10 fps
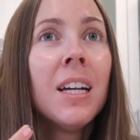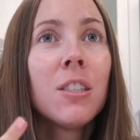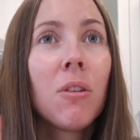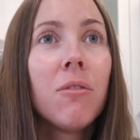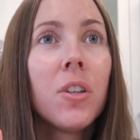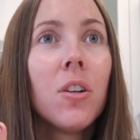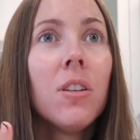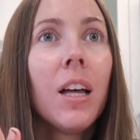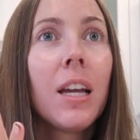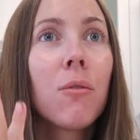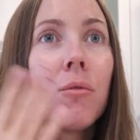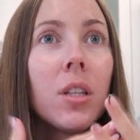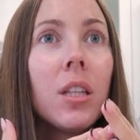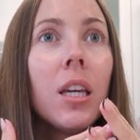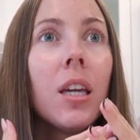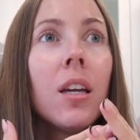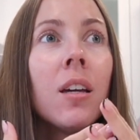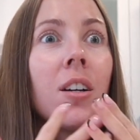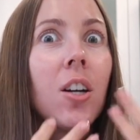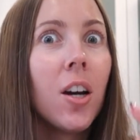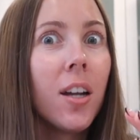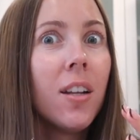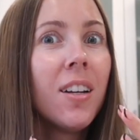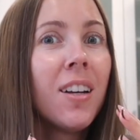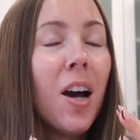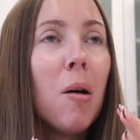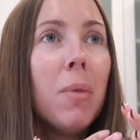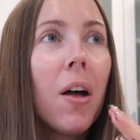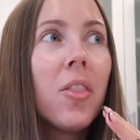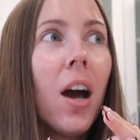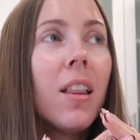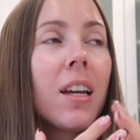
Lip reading: So I feel like really good about that.